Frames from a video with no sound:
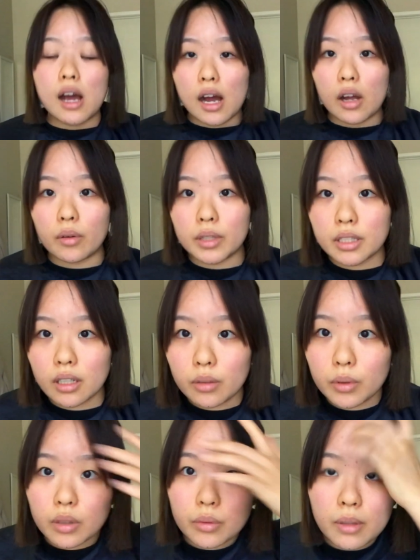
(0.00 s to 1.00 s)
I always thought I
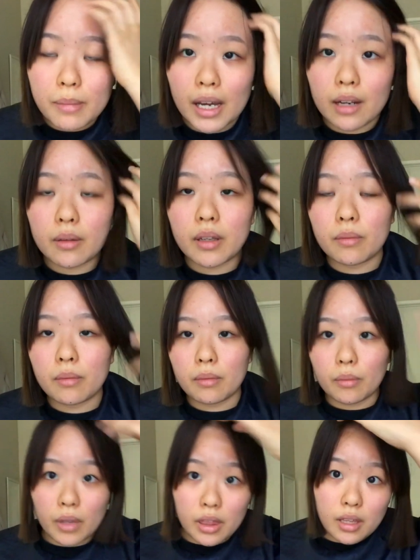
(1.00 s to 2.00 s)
would look really bad at it with